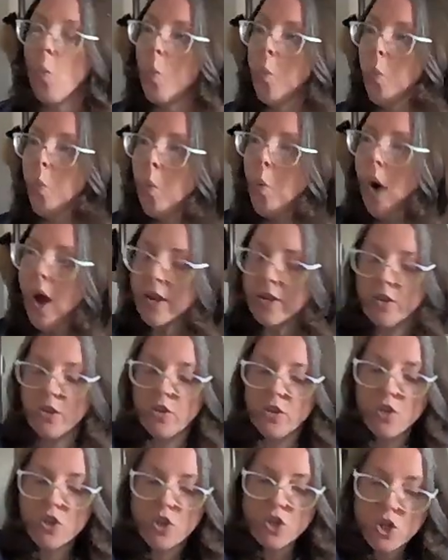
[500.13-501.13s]
1,
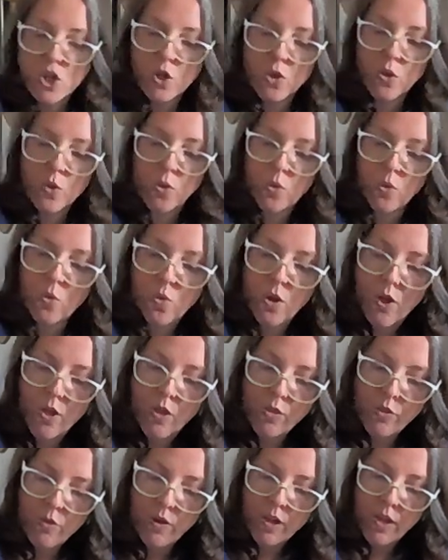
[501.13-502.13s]
2,
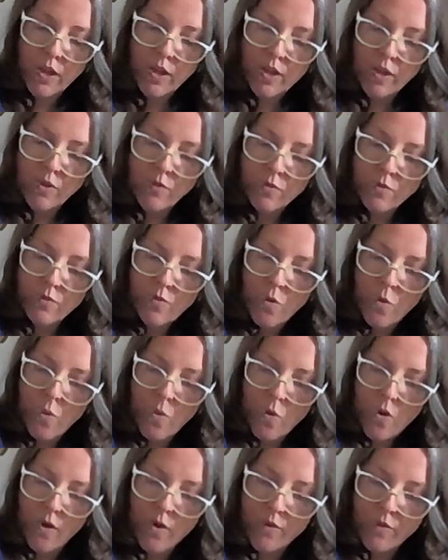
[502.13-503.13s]
3, 4,
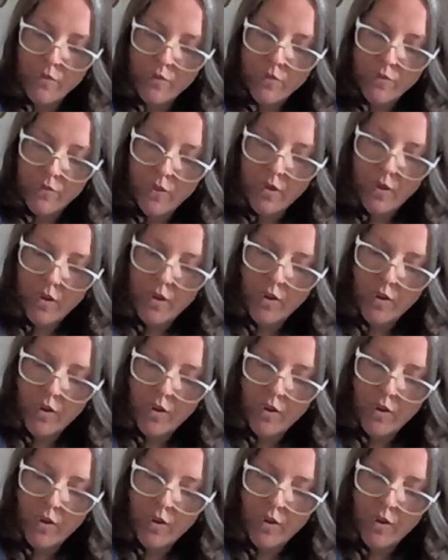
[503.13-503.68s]
5.